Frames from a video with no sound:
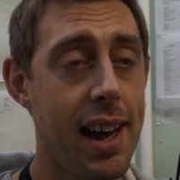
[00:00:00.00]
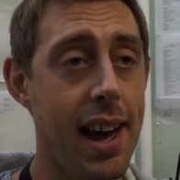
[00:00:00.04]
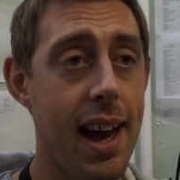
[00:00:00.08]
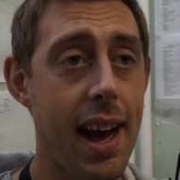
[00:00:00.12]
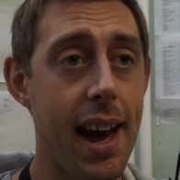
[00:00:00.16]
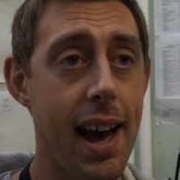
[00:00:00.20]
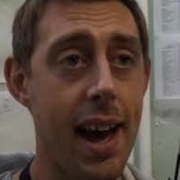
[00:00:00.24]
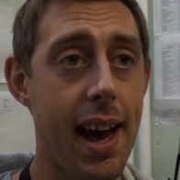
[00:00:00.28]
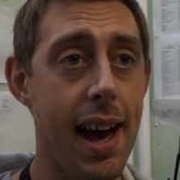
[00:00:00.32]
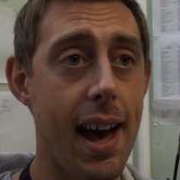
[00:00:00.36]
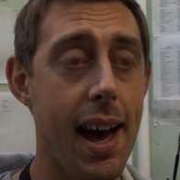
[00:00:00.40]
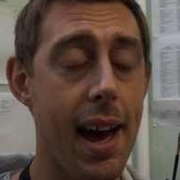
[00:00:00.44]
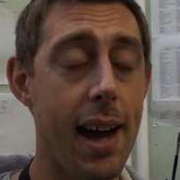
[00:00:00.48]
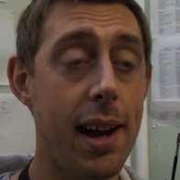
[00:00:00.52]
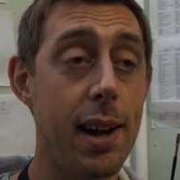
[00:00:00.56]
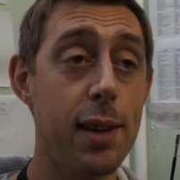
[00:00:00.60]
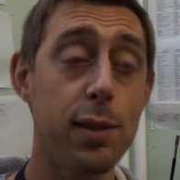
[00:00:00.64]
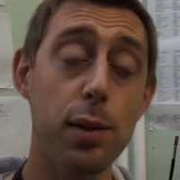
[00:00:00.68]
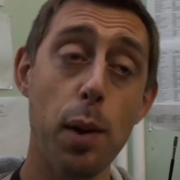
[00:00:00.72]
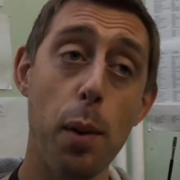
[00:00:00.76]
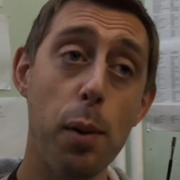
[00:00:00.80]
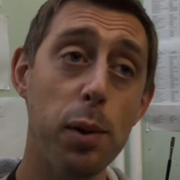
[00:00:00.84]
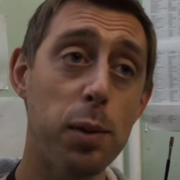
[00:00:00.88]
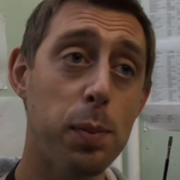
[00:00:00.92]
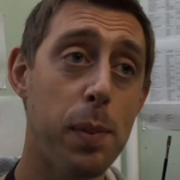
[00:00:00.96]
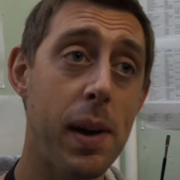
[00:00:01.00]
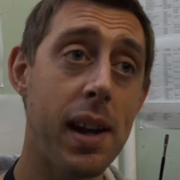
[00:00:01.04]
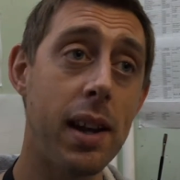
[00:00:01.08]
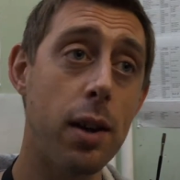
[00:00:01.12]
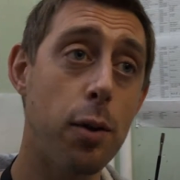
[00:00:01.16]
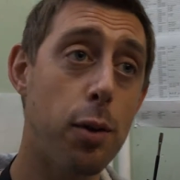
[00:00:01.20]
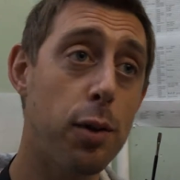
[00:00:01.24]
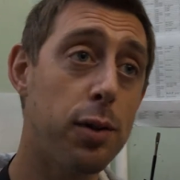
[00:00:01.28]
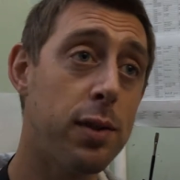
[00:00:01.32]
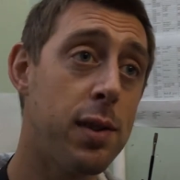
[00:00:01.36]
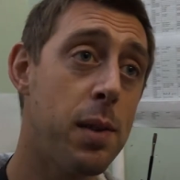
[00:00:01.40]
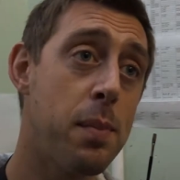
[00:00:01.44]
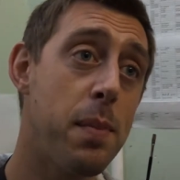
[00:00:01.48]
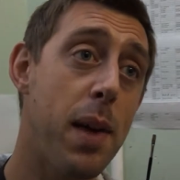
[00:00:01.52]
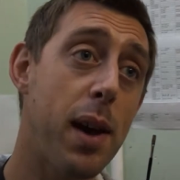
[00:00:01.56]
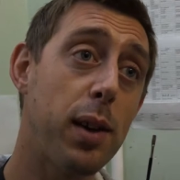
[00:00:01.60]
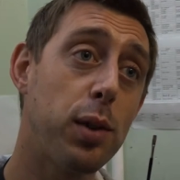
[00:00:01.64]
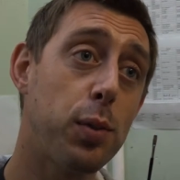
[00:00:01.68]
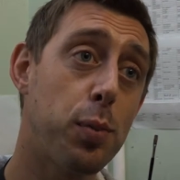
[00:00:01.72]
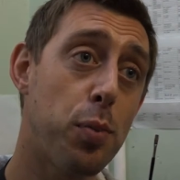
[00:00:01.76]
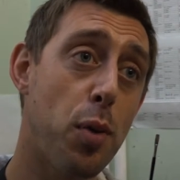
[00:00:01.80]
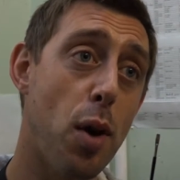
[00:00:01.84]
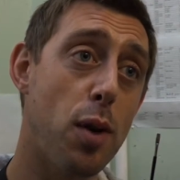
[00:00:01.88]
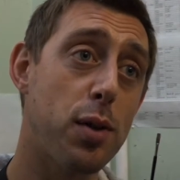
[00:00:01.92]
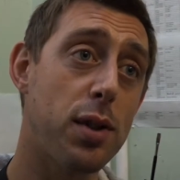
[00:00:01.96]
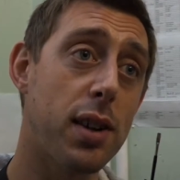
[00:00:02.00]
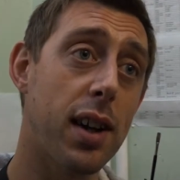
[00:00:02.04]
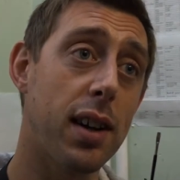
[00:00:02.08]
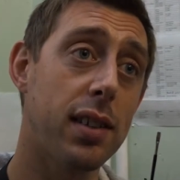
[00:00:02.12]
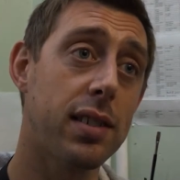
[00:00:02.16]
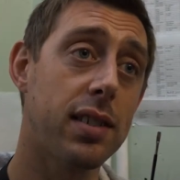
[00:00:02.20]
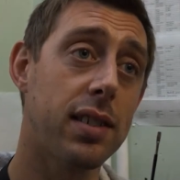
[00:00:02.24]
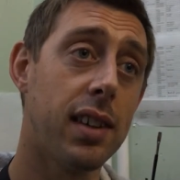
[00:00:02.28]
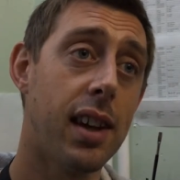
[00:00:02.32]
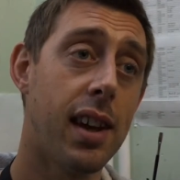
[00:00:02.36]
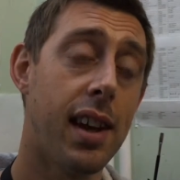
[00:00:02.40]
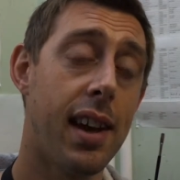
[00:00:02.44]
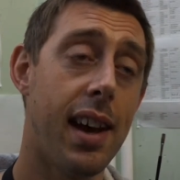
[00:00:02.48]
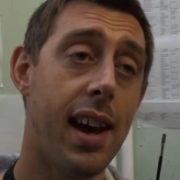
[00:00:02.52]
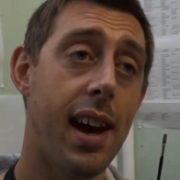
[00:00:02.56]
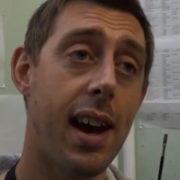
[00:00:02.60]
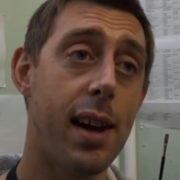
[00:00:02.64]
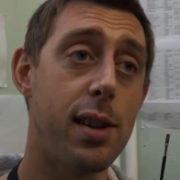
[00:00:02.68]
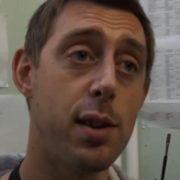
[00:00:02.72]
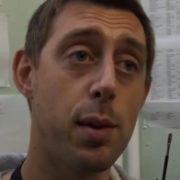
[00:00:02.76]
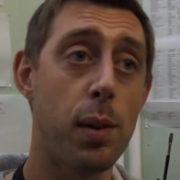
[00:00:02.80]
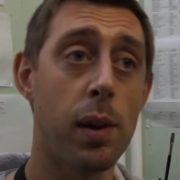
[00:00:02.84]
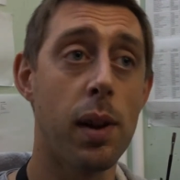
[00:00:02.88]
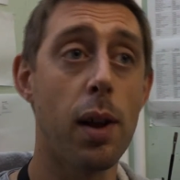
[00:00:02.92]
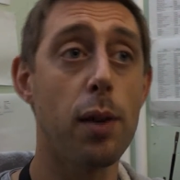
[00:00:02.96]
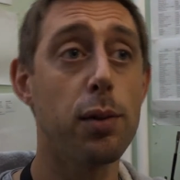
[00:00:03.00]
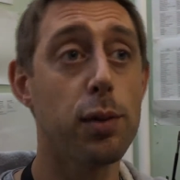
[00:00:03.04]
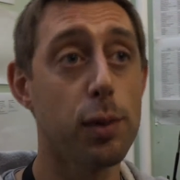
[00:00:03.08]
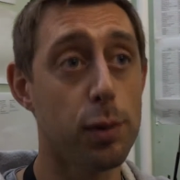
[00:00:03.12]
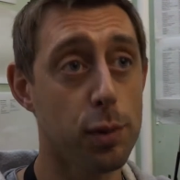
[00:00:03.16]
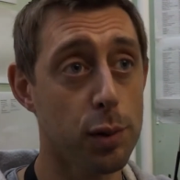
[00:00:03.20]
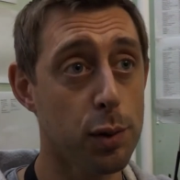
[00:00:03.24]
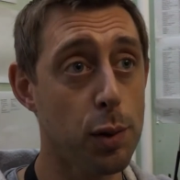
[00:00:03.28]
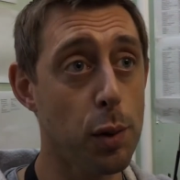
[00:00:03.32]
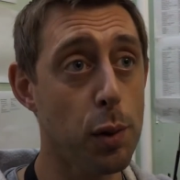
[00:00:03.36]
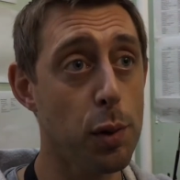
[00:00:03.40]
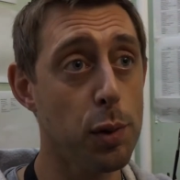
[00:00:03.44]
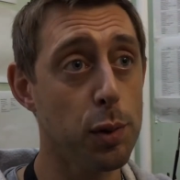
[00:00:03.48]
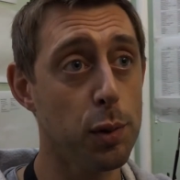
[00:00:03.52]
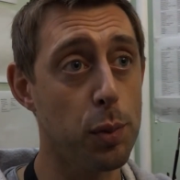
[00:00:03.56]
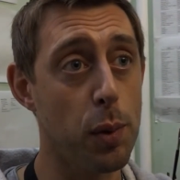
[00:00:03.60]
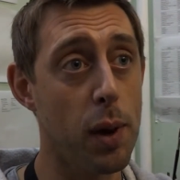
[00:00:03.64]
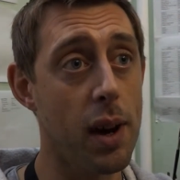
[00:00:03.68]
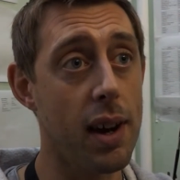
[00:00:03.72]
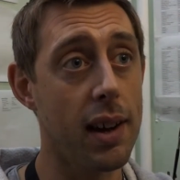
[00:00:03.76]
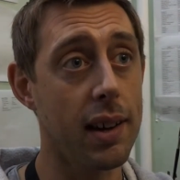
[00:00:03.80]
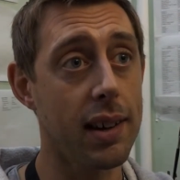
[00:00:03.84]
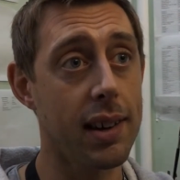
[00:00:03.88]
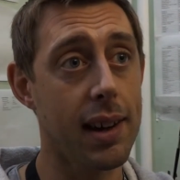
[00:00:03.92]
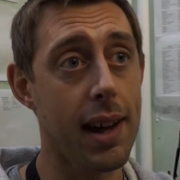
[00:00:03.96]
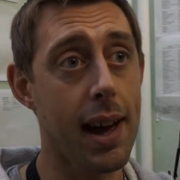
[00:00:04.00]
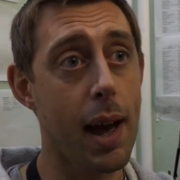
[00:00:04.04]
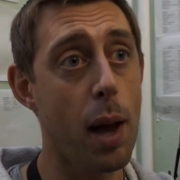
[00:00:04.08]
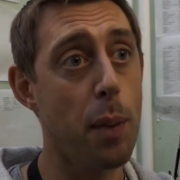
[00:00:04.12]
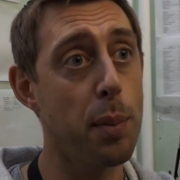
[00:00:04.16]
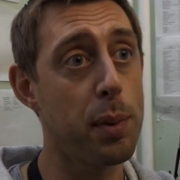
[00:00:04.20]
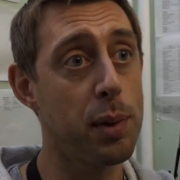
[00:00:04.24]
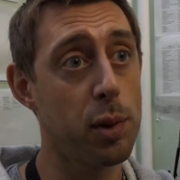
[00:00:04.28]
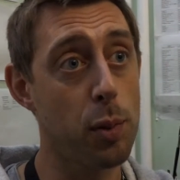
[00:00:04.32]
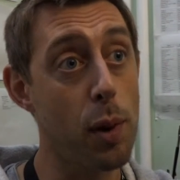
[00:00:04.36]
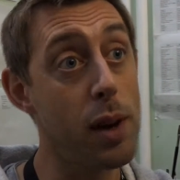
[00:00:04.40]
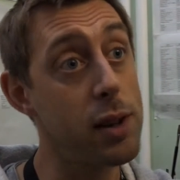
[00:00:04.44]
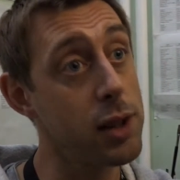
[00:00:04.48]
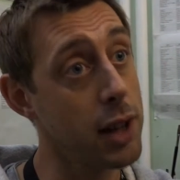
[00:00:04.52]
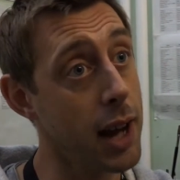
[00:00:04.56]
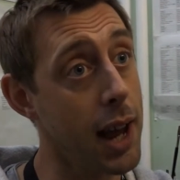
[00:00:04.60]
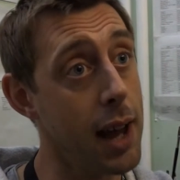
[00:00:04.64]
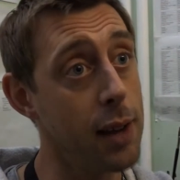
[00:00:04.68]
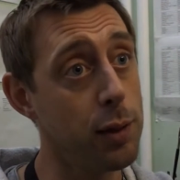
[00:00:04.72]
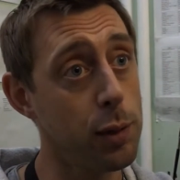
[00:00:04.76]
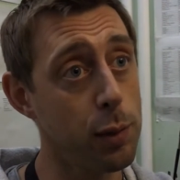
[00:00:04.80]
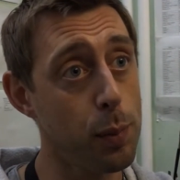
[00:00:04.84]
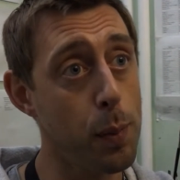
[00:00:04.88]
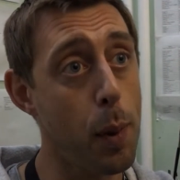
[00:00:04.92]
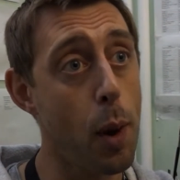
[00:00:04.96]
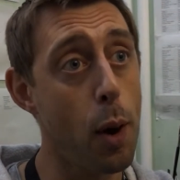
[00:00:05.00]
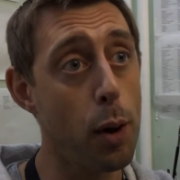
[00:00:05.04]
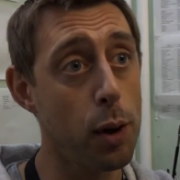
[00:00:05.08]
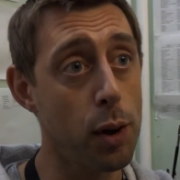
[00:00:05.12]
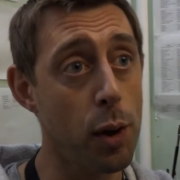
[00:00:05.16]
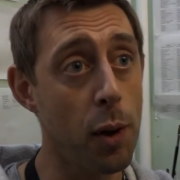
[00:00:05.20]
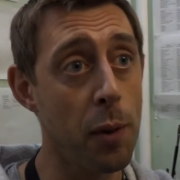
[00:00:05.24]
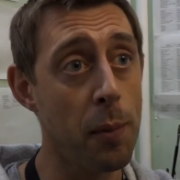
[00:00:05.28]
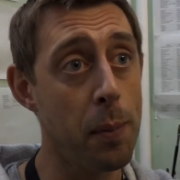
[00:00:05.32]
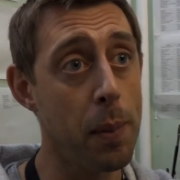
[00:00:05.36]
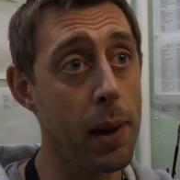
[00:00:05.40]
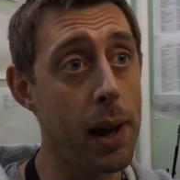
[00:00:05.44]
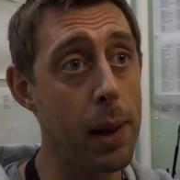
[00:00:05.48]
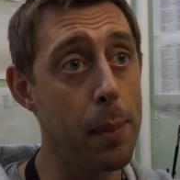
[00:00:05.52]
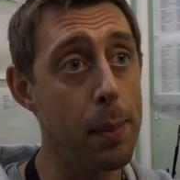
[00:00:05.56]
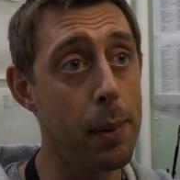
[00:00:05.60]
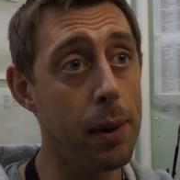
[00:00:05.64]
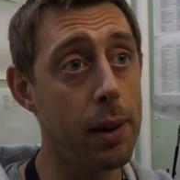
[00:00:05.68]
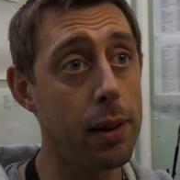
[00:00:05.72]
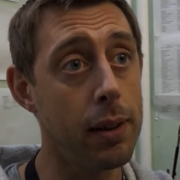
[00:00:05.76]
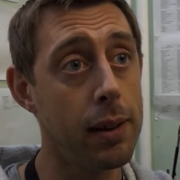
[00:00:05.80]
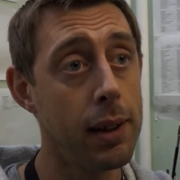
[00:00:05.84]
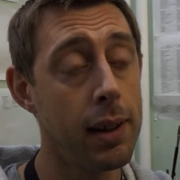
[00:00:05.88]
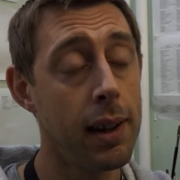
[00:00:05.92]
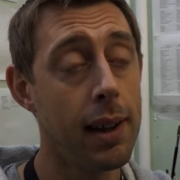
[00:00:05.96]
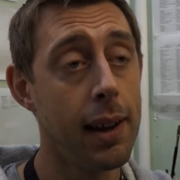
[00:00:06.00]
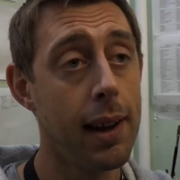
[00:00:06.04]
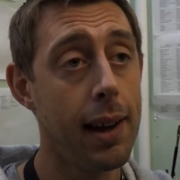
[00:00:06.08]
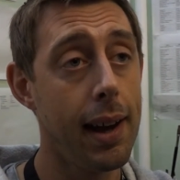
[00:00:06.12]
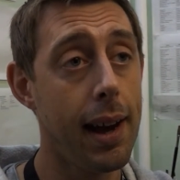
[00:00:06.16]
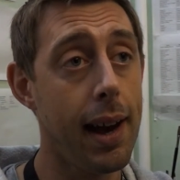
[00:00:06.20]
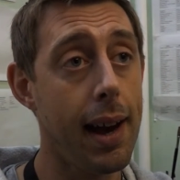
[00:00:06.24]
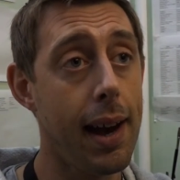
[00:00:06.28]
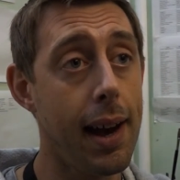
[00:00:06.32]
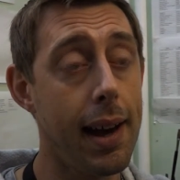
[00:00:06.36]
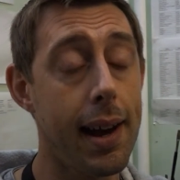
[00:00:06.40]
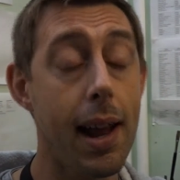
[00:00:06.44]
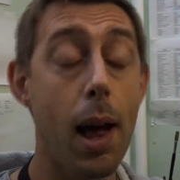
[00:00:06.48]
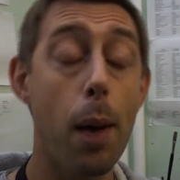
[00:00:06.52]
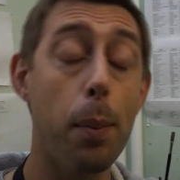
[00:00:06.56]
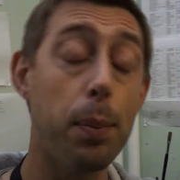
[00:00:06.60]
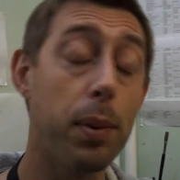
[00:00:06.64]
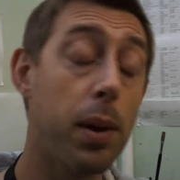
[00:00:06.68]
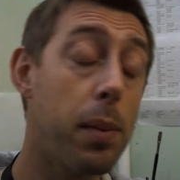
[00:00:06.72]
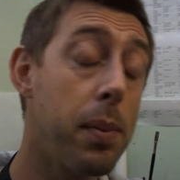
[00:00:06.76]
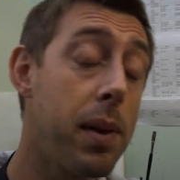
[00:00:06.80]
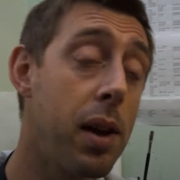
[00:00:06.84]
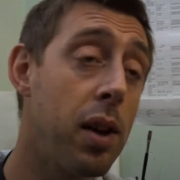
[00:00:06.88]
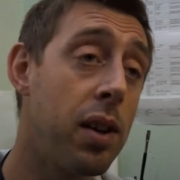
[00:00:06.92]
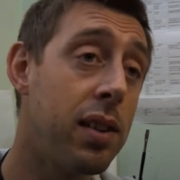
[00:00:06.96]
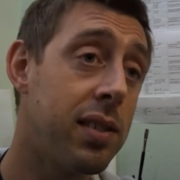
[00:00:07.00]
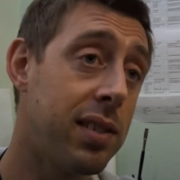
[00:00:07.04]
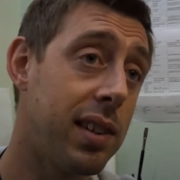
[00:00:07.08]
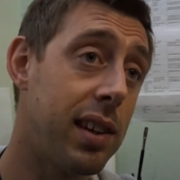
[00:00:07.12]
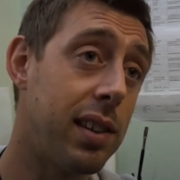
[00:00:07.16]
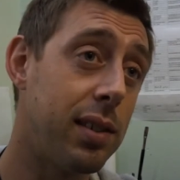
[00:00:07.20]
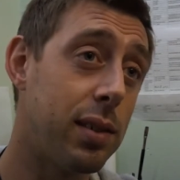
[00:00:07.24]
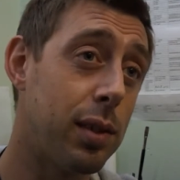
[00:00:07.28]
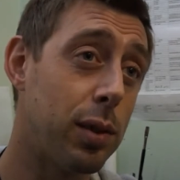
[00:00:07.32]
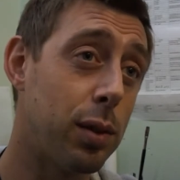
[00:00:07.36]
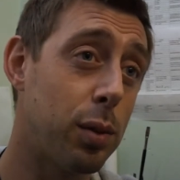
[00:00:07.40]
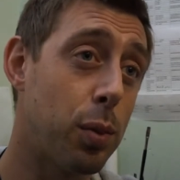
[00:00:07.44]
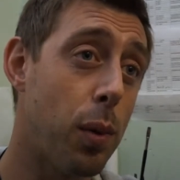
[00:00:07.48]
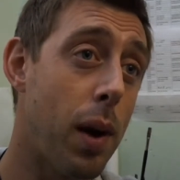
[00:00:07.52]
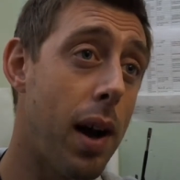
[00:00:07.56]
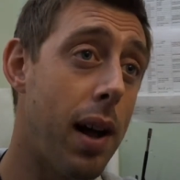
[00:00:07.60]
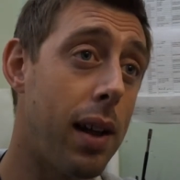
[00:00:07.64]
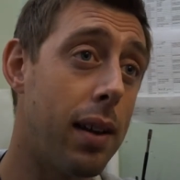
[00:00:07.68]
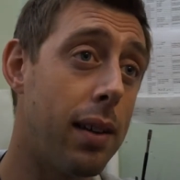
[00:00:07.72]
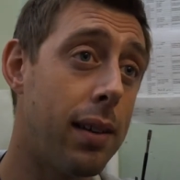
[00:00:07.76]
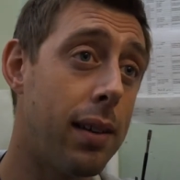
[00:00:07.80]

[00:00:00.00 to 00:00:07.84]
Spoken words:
And it's always been a Christian-based project, doing lots of schools work, helping to educate and support young people, and help communities as well.